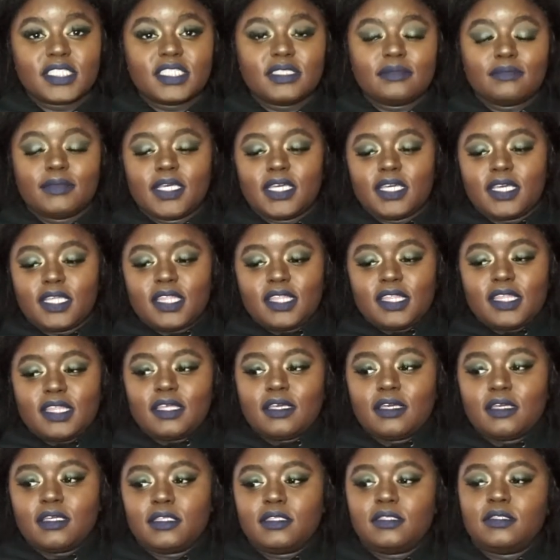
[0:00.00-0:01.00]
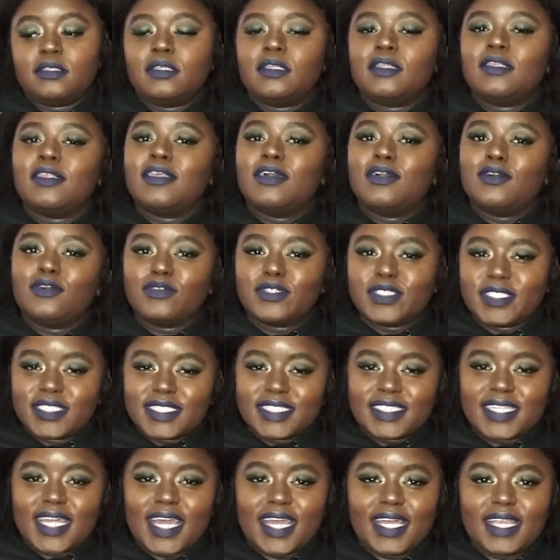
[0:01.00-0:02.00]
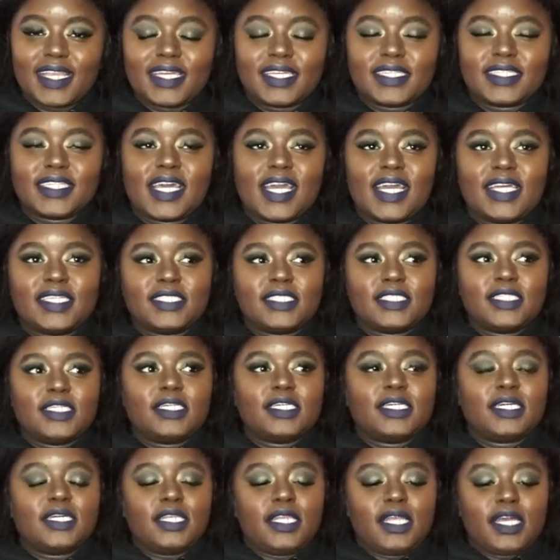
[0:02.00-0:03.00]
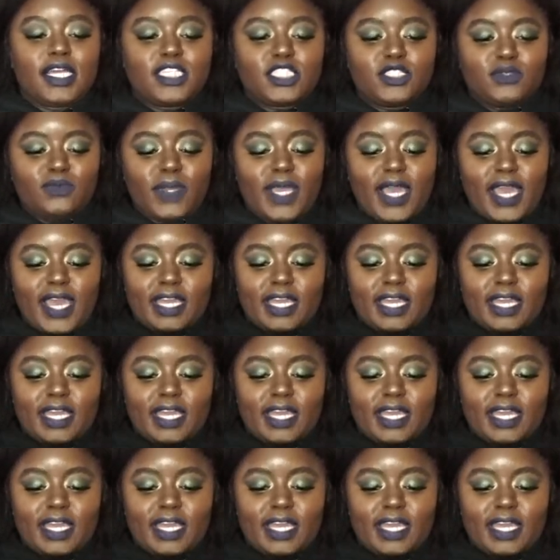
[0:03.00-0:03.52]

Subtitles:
Smith, who's a stylist, has a collection with